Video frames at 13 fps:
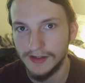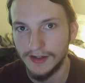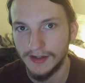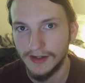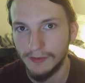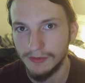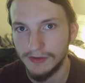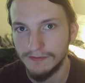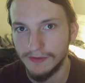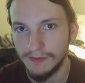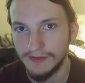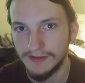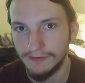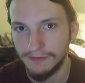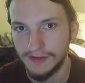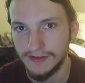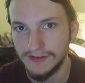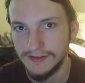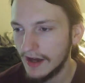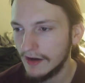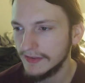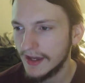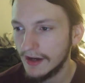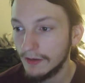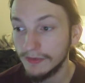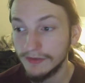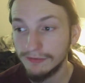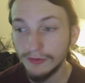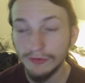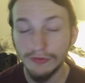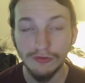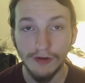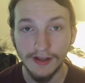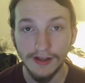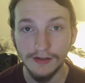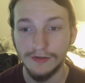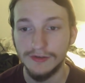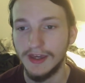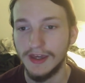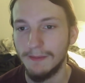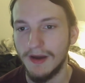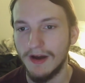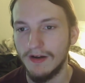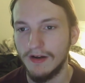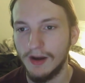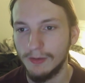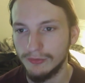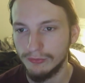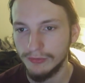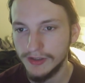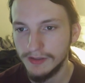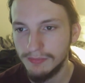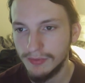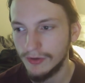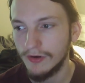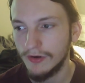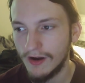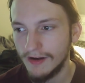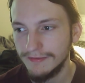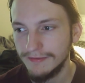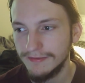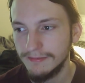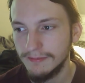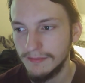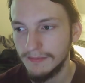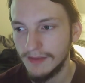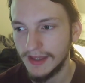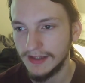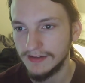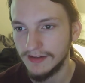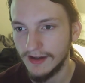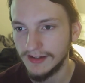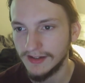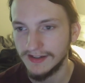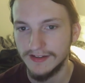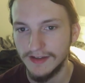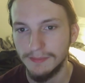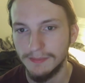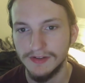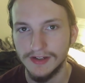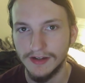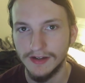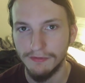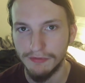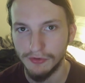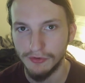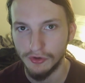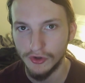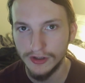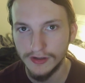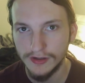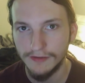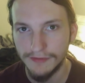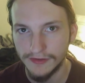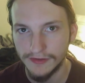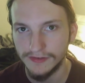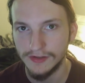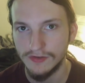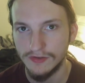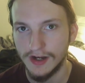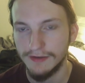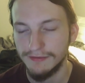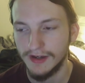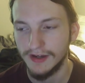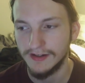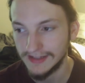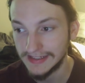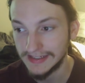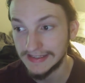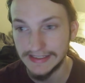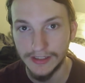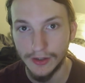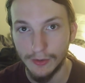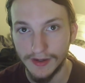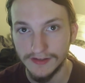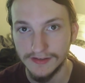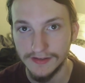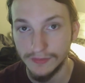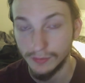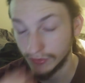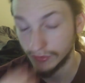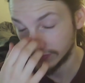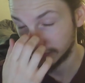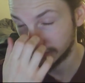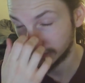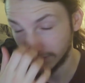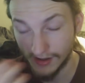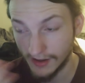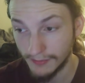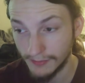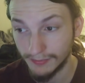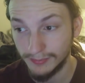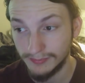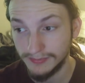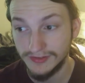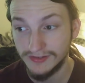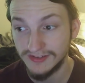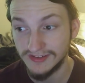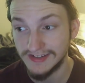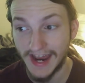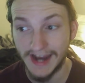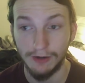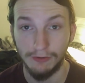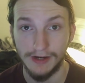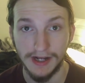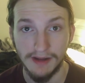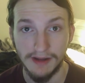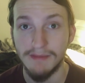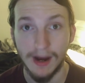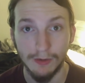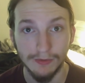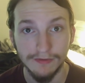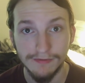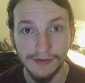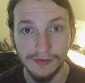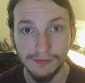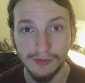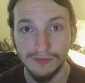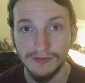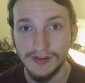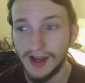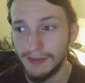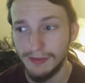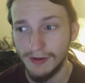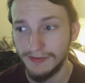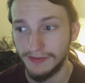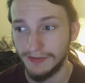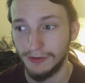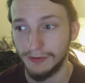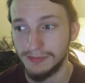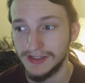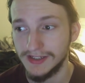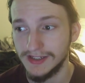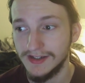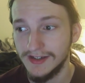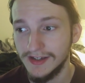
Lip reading: and I would have known the difference. Now, when the first trailers came out, I was really put off and unaccepting of the look of the CGI effects in the Oasis, which is a staggering amount of this movie. I thought that there'd be